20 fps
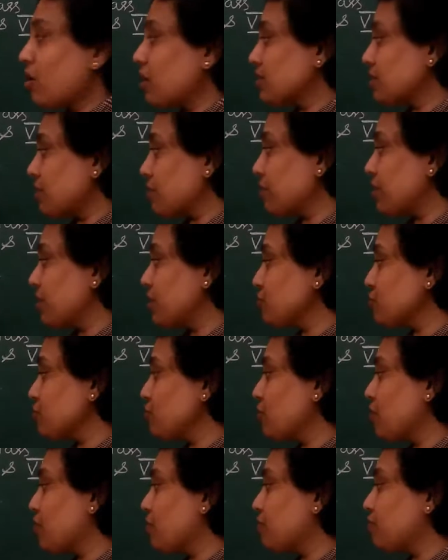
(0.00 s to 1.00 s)
or
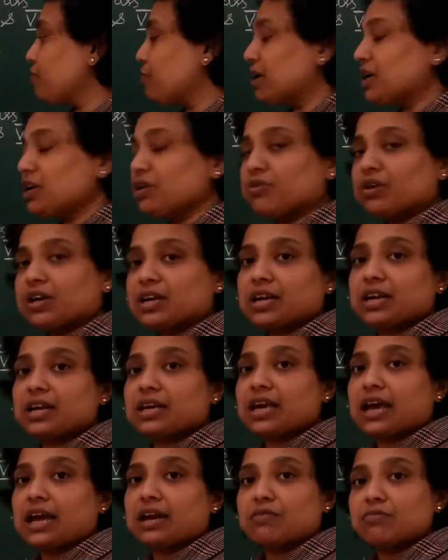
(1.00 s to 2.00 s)
separation of muddy water
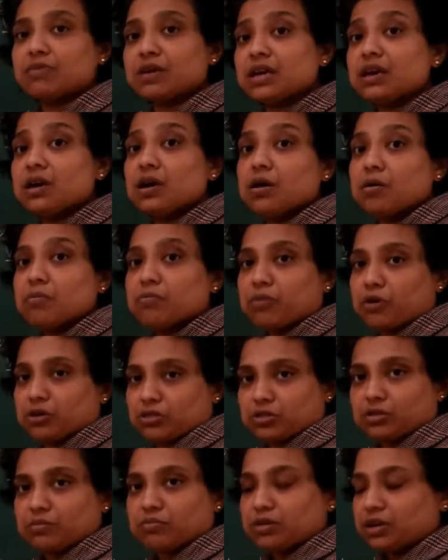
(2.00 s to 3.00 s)
can be
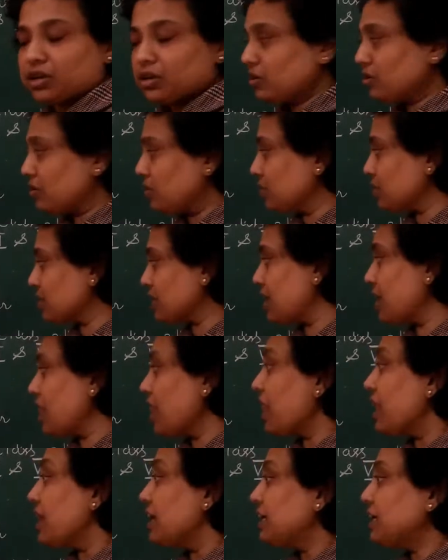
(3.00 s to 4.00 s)
possible. Okay,
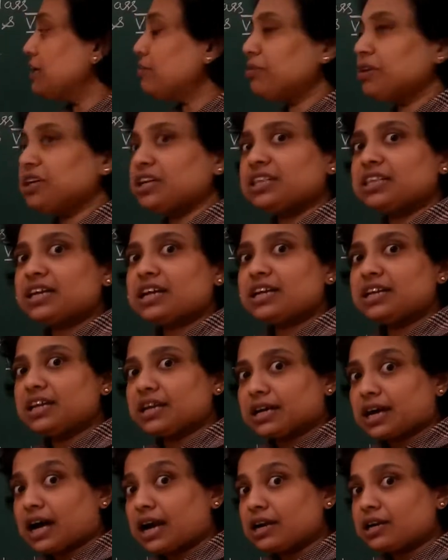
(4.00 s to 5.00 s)
if it is a
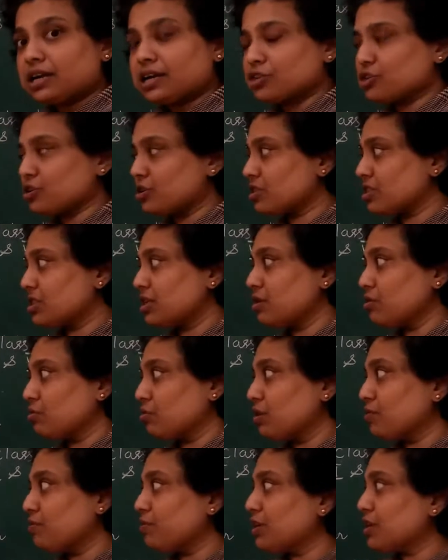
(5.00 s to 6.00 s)
decantation, see,
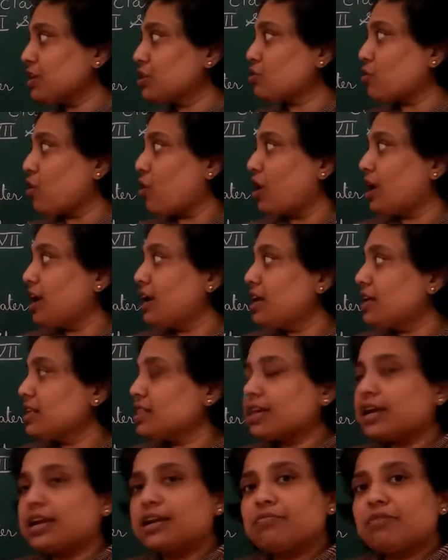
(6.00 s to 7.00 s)
if it is only
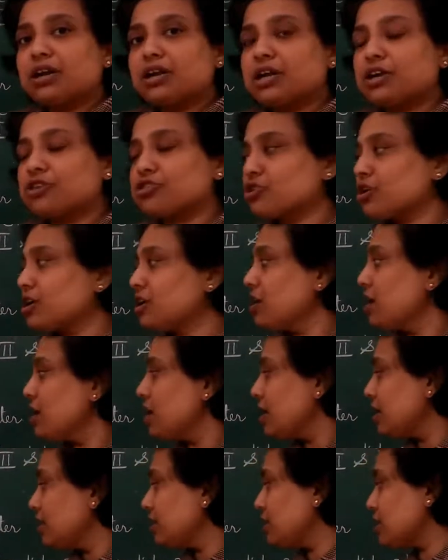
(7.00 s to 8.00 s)
sedimentation,
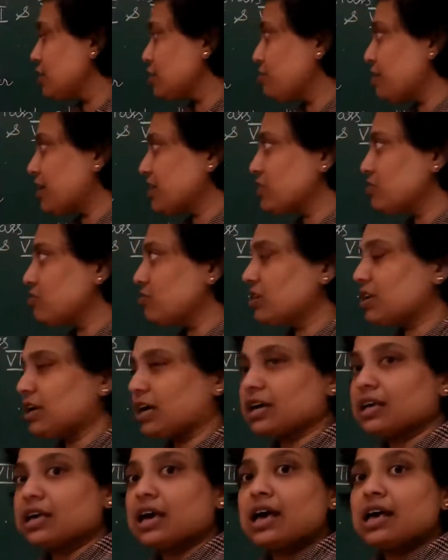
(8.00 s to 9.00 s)
this much you will
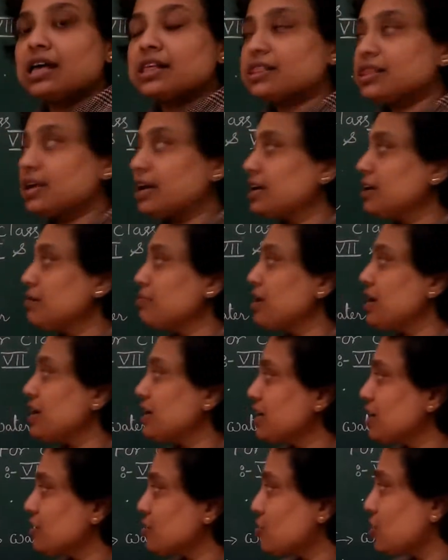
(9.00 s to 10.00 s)
write
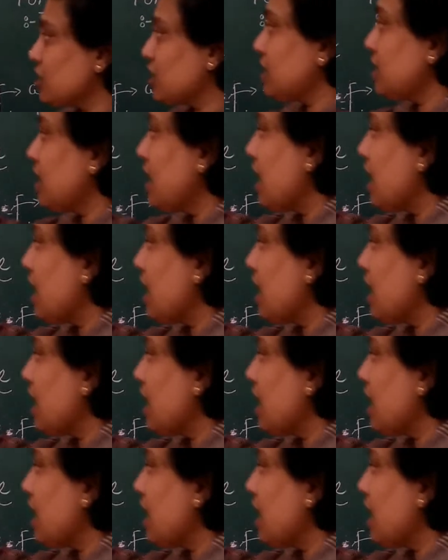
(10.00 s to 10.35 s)
sedimentation